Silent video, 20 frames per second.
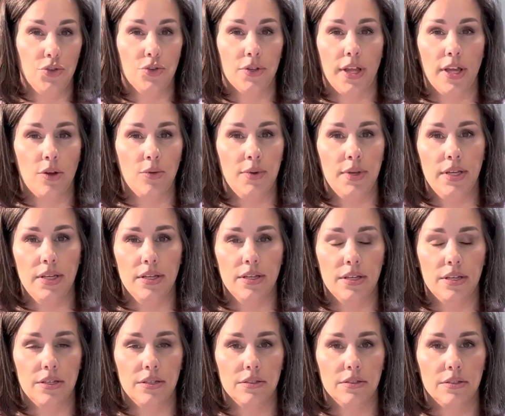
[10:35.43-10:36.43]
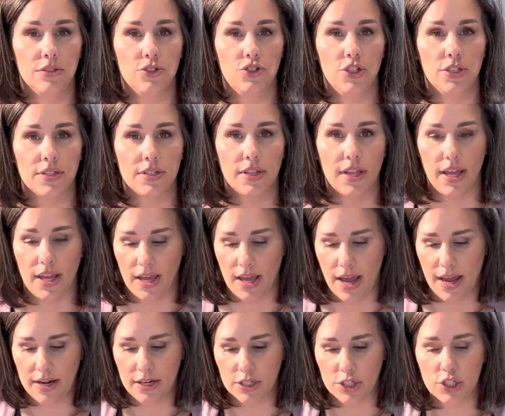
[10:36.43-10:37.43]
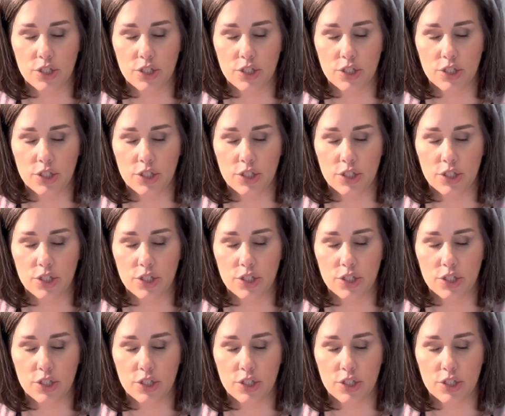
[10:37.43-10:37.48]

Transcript: Like, we just like kind of